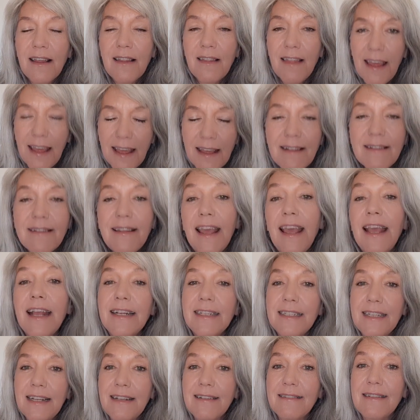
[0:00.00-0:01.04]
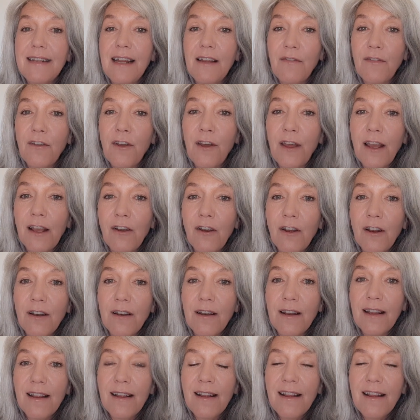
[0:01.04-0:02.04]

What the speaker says: There is hectic stuff going on.